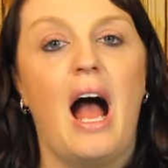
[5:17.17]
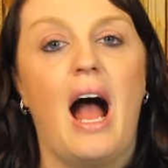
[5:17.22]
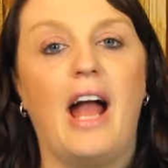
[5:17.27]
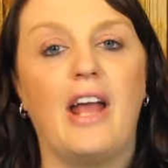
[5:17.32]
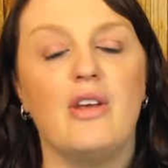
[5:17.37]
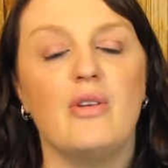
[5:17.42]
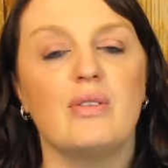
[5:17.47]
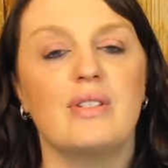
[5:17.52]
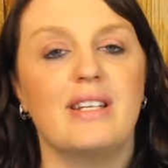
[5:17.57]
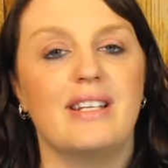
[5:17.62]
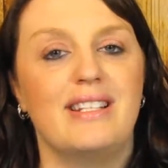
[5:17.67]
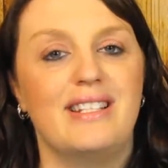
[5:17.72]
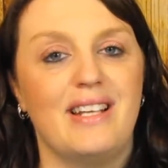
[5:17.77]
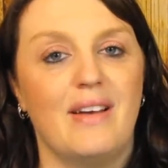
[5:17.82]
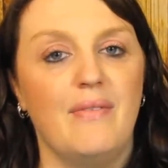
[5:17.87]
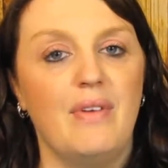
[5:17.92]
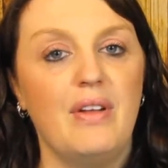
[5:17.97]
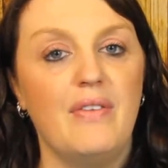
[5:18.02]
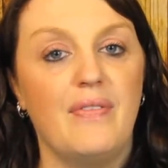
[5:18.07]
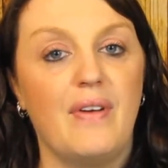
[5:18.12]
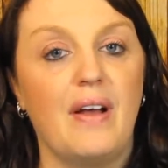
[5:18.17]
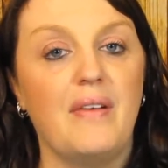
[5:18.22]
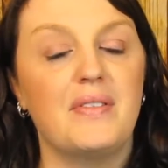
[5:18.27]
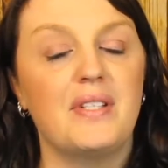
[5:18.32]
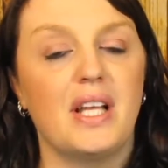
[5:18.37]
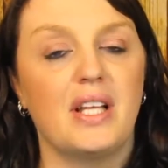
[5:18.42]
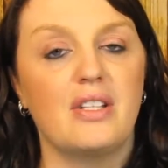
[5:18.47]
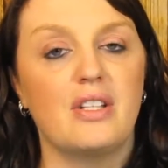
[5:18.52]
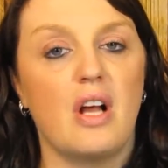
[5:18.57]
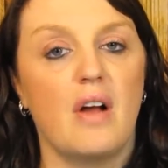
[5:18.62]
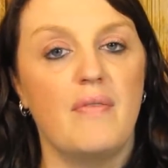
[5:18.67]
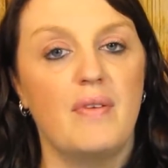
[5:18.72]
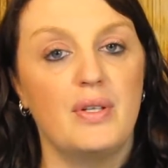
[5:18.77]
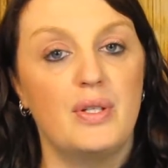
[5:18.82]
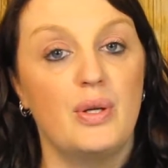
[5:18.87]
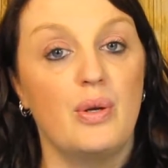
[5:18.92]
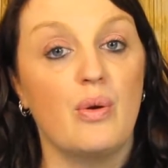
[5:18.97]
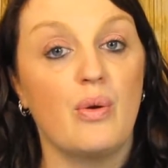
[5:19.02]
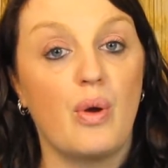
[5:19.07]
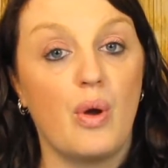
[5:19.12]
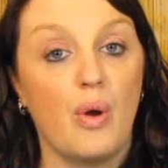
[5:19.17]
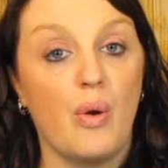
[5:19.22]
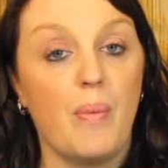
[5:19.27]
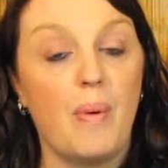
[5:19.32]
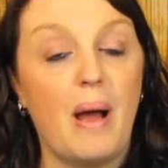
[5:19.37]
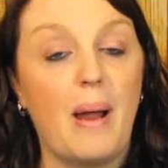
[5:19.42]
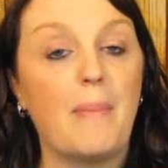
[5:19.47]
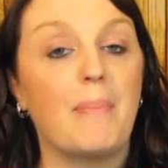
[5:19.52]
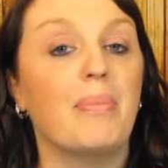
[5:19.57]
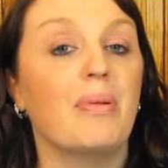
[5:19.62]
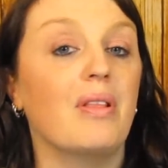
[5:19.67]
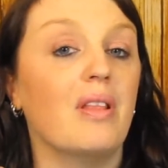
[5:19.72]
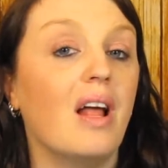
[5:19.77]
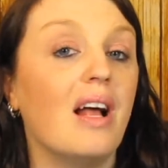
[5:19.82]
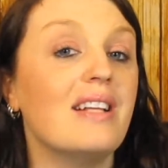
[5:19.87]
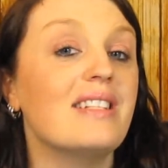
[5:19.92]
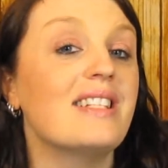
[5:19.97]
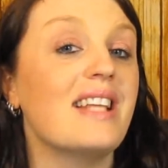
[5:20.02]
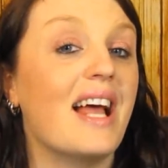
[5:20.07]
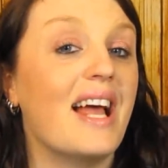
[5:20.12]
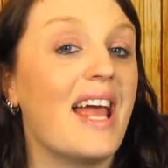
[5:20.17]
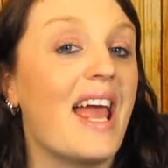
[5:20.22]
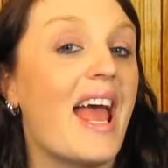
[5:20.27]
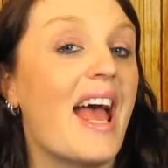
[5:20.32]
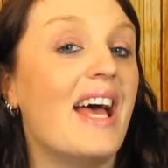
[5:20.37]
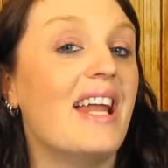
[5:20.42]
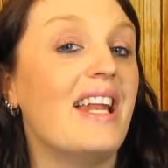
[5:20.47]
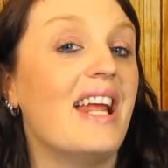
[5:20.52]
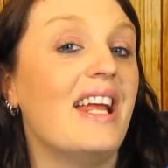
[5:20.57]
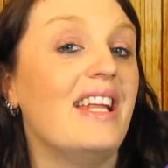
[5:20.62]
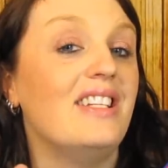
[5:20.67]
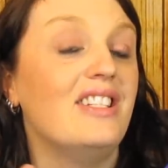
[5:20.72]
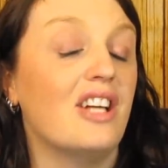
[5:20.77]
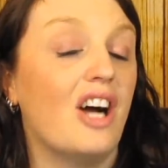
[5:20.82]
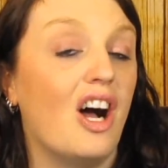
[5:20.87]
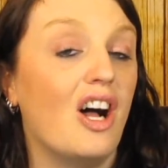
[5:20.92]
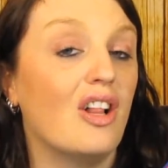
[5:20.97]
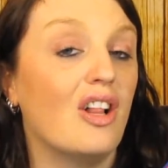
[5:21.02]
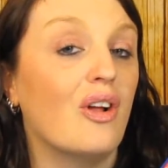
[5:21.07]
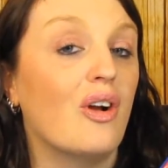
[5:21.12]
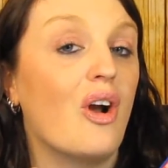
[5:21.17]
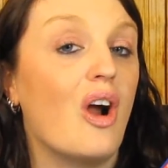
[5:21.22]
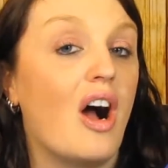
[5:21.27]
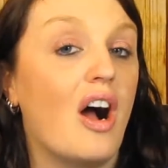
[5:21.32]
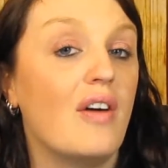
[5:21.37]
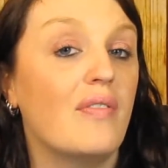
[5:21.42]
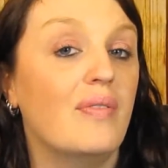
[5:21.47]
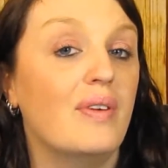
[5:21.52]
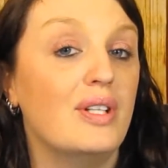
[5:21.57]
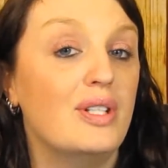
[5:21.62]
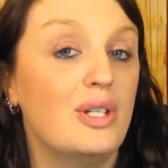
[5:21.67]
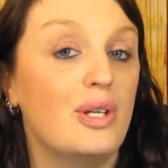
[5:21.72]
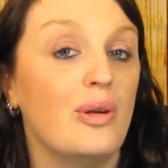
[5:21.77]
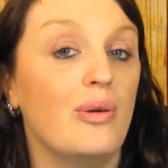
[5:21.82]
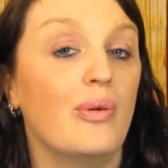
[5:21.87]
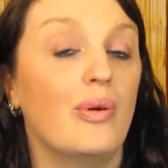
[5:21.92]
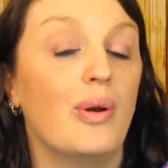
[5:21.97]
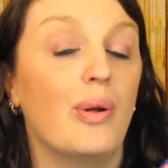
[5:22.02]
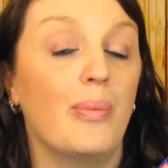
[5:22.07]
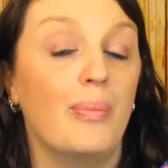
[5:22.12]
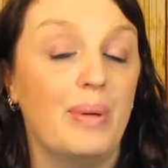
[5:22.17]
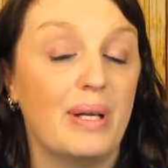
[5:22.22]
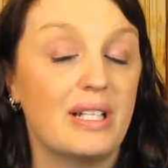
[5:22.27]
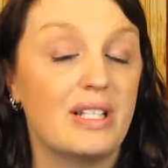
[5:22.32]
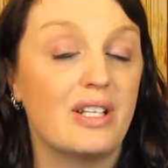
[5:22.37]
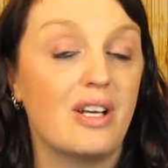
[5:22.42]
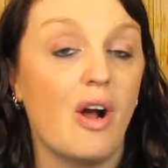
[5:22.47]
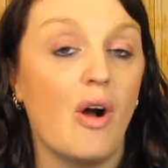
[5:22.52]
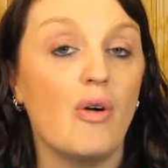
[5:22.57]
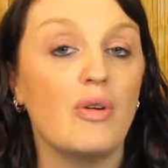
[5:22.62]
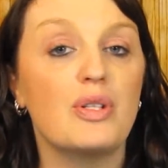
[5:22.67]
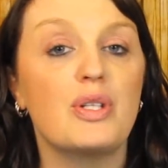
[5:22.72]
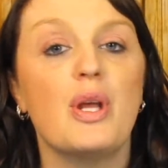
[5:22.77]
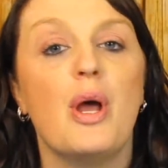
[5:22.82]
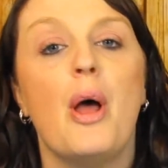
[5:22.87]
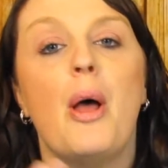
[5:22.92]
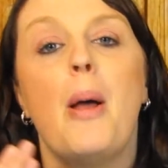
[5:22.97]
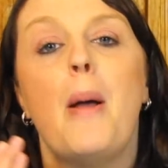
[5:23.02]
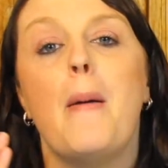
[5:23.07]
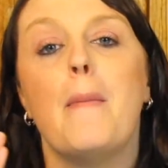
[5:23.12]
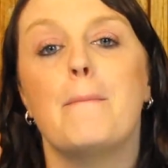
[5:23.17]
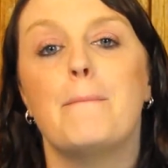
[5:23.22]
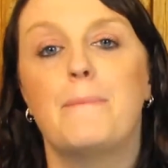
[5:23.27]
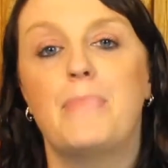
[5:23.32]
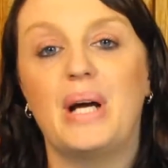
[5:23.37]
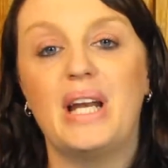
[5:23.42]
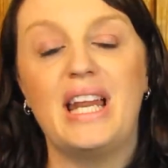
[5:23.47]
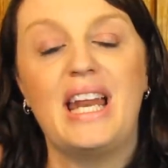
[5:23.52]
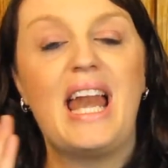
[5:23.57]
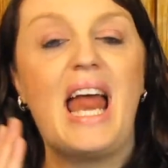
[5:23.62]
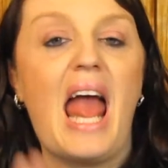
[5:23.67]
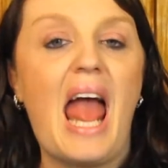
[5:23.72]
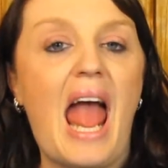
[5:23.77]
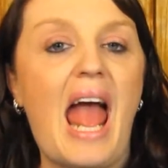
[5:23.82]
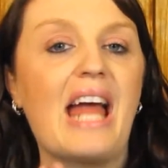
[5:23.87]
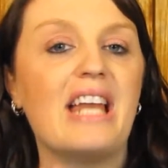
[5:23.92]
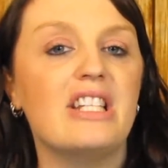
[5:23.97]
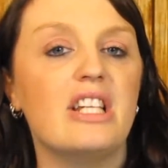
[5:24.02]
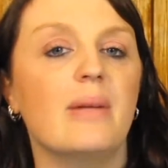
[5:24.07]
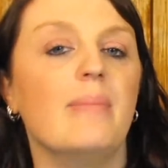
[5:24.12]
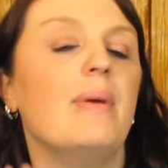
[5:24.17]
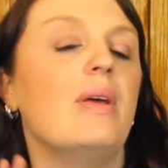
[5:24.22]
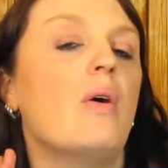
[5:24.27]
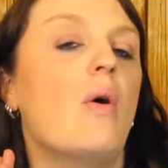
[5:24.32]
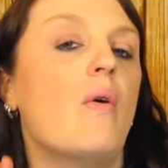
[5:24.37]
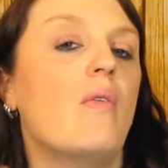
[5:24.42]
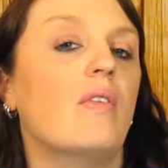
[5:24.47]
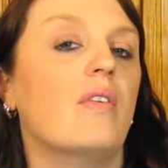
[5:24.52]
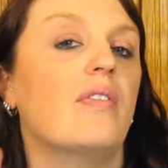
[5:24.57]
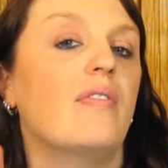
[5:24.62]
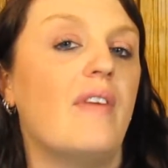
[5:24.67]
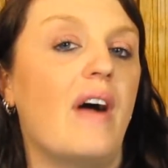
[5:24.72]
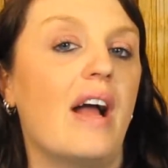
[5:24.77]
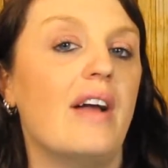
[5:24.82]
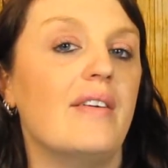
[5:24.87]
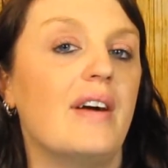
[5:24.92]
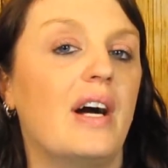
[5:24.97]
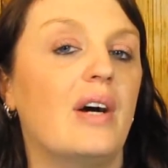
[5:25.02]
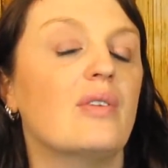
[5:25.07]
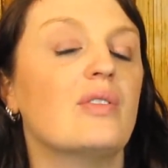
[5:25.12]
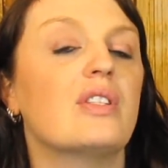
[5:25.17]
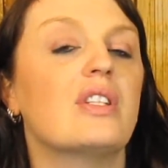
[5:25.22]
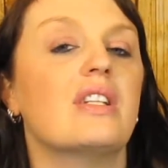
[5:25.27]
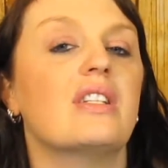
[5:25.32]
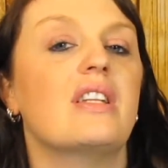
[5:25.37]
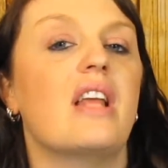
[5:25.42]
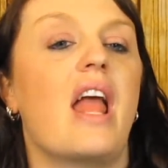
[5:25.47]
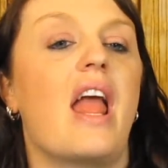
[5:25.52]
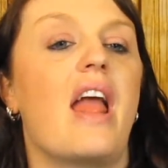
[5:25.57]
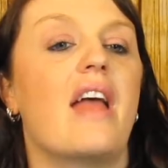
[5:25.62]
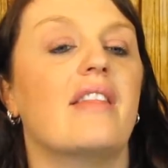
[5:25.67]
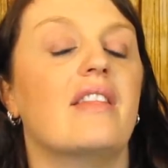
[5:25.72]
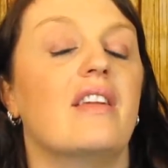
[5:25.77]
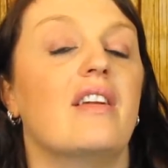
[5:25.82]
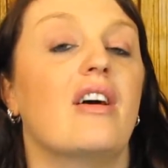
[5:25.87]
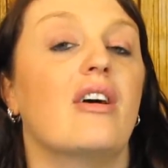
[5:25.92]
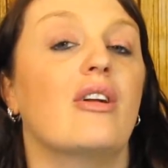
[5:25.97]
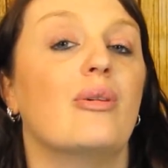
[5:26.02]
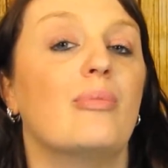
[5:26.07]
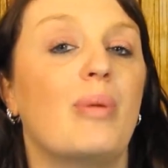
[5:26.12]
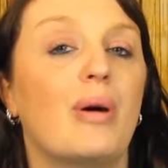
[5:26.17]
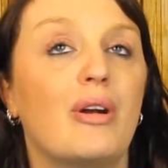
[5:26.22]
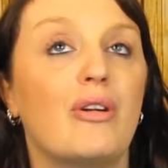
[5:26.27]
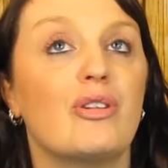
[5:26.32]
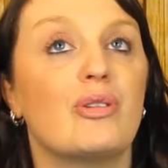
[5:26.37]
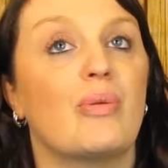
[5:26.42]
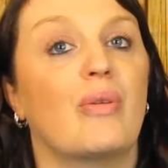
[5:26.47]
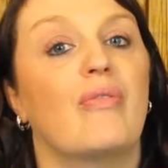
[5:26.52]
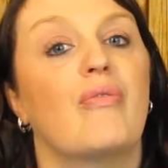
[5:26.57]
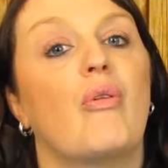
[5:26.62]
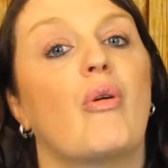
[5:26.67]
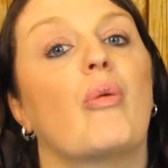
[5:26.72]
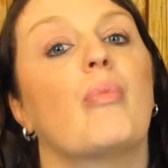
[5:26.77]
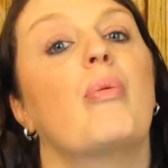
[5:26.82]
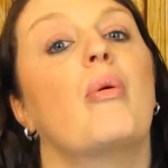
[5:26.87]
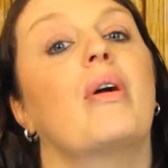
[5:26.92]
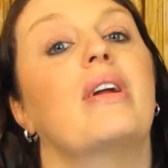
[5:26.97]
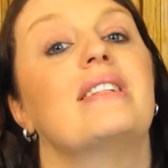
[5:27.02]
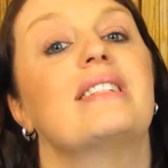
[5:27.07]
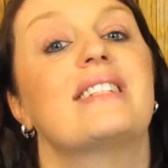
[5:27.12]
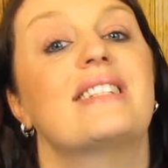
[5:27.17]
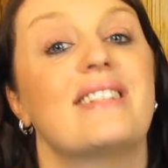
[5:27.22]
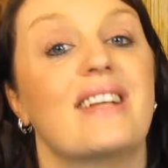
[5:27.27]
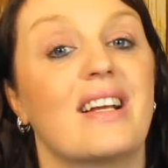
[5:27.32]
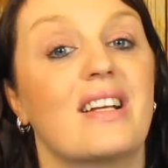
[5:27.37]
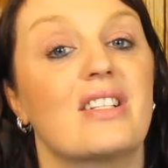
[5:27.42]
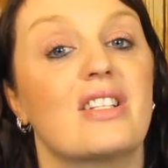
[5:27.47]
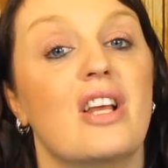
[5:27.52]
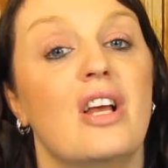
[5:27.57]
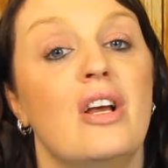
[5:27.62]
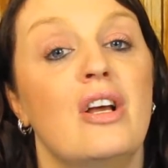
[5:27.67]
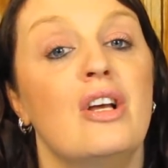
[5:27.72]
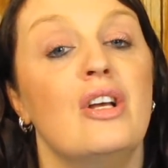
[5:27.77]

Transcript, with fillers: I used a 75 cents off a 2 coupon, plus I had $1 off of 2 Nabiscos, but it had to be over 5 ounces, and the Nutter Butters were 4.6.